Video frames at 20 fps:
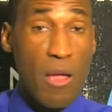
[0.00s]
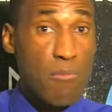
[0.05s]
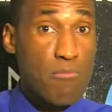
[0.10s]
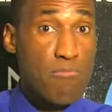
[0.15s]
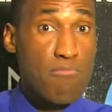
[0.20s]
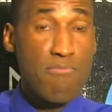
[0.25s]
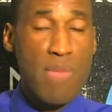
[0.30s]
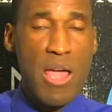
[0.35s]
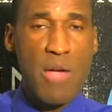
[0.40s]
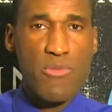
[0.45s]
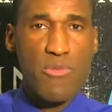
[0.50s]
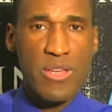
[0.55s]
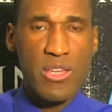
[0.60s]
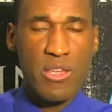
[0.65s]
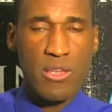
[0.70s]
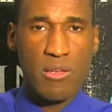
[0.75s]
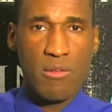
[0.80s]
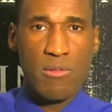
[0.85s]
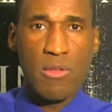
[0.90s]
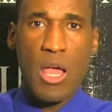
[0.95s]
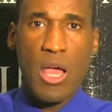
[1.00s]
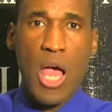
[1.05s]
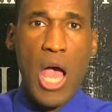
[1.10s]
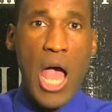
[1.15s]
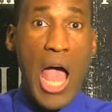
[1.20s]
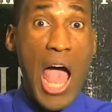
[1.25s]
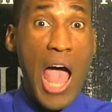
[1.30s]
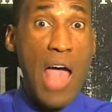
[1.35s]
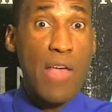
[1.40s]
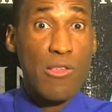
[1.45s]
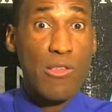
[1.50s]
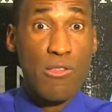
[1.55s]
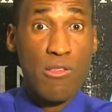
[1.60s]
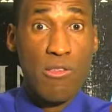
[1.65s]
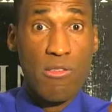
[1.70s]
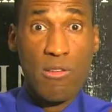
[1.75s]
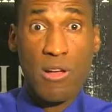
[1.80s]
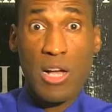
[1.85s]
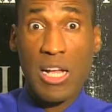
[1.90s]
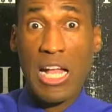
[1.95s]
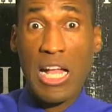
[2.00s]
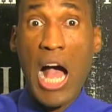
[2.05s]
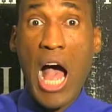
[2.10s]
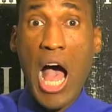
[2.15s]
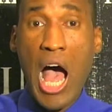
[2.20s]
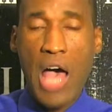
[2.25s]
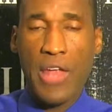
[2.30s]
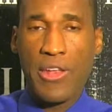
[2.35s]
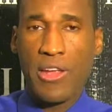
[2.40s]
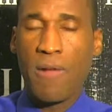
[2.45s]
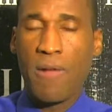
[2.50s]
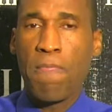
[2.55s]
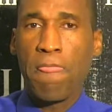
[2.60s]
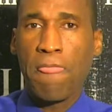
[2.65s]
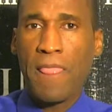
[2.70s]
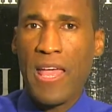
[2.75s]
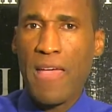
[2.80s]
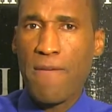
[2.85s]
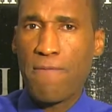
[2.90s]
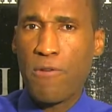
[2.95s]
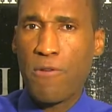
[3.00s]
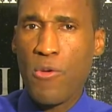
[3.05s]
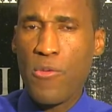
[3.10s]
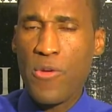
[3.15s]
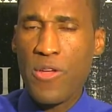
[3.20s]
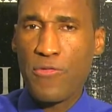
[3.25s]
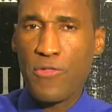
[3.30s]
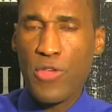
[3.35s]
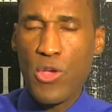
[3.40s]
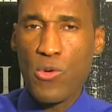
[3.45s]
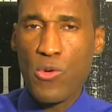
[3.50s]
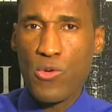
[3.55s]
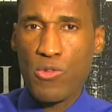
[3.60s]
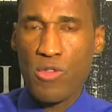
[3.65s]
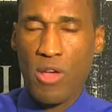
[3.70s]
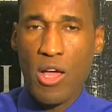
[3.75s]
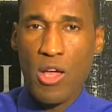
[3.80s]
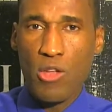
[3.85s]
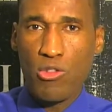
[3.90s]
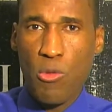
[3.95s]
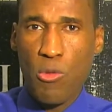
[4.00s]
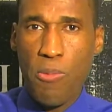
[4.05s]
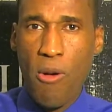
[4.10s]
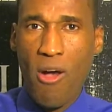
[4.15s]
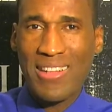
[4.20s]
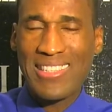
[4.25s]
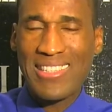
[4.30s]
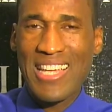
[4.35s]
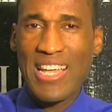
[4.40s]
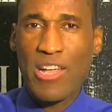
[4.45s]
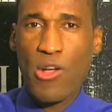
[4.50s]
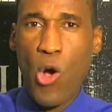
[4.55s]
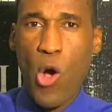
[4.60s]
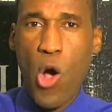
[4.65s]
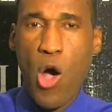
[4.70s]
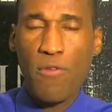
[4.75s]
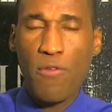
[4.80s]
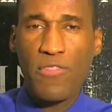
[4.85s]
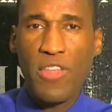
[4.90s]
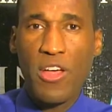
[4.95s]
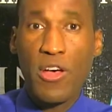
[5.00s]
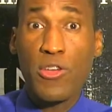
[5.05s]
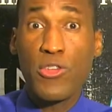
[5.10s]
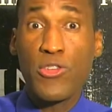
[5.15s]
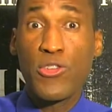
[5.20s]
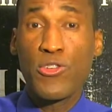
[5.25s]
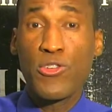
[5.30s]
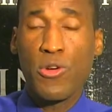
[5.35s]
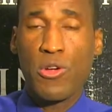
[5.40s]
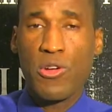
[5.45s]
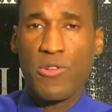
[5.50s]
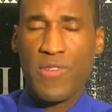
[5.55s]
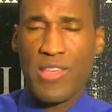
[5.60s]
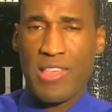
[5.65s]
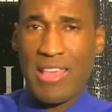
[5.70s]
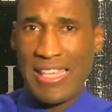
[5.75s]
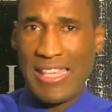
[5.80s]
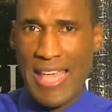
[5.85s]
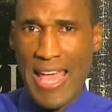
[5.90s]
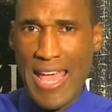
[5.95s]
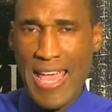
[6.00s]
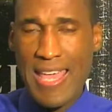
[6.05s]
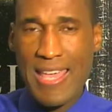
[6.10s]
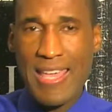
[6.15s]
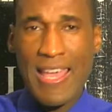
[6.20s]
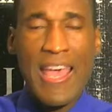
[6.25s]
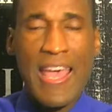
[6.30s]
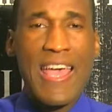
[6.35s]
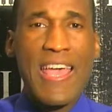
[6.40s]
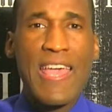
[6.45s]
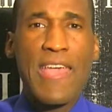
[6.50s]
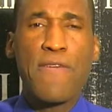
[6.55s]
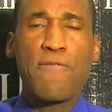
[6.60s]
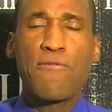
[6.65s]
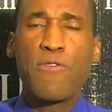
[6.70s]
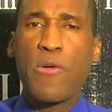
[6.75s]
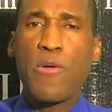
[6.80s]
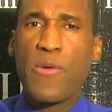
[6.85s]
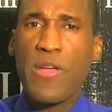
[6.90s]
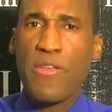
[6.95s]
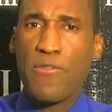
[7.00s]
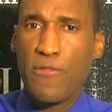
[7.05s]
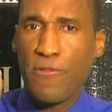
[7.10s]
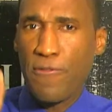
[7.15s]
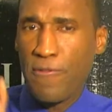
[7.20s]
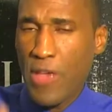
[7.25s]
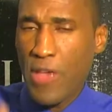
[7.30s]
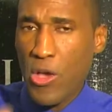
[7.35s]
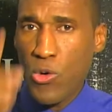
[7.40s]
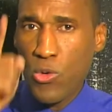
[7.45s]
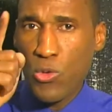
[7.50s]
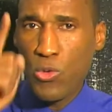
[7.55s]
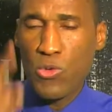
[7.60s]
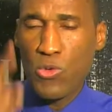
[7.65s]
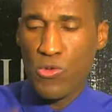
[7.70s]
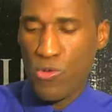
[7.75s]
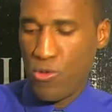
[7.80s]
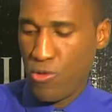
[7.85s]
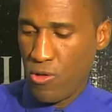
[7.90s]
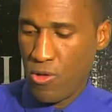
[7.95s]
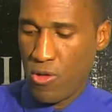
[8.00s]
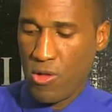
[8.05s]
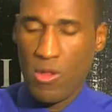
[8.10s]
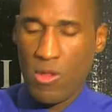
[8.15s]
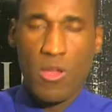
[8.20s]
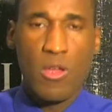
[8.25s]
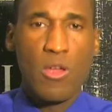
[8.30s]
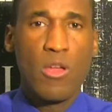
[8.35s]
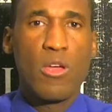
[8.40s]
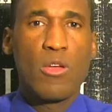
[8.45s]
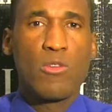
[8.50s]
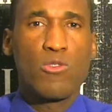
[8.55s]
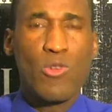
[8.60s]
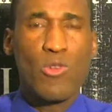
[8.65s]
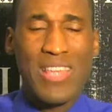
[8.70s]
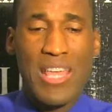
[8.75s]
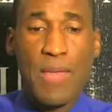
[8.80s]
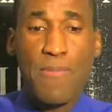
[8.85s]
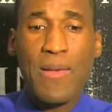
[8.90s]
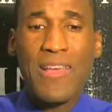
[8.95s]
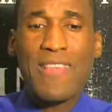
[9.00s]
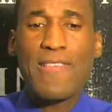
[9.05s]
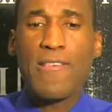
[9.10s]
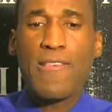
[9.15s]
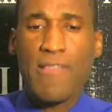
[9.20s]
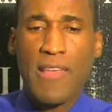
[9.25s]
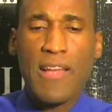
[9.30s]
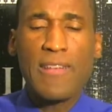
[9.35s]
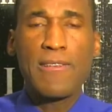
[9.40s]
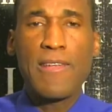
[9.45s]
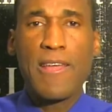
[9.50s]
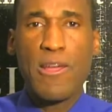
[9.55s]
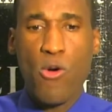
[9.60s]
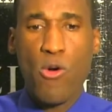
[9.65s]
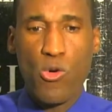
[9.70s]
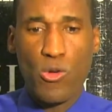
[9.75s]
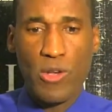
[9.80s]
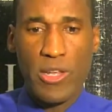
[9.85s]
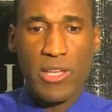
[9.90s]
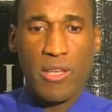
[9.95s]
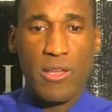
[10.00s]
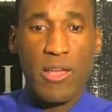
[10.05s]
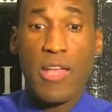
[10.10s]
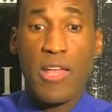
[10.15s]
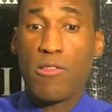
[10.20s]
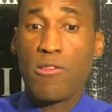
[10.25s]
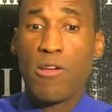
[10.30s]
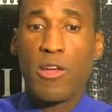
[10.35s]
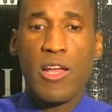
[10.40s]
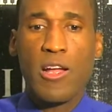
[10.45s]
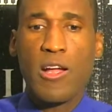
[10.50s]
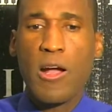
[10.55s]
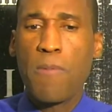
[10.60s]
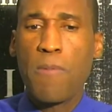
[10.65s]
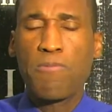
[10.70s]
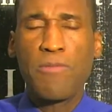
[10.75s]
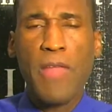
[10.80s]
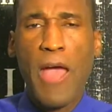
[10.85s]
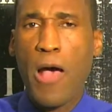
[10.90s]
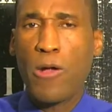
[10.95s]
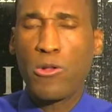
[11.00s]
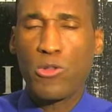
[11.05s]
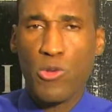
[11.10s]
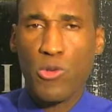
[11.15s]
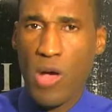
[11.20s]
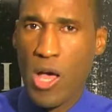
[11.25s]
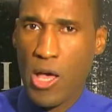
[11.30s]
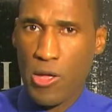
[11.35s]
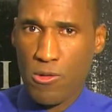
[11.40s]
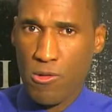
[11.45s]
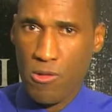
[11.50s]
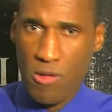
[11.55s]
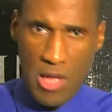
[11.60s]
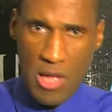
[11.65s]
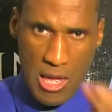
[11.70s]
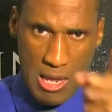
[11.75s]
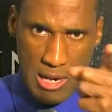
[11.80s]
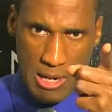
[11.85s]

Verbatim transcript: Mary as a God, if we refuse to partake of the Eucharist, yea, if we refuse to keep Sunday holy, it's going to come down to us.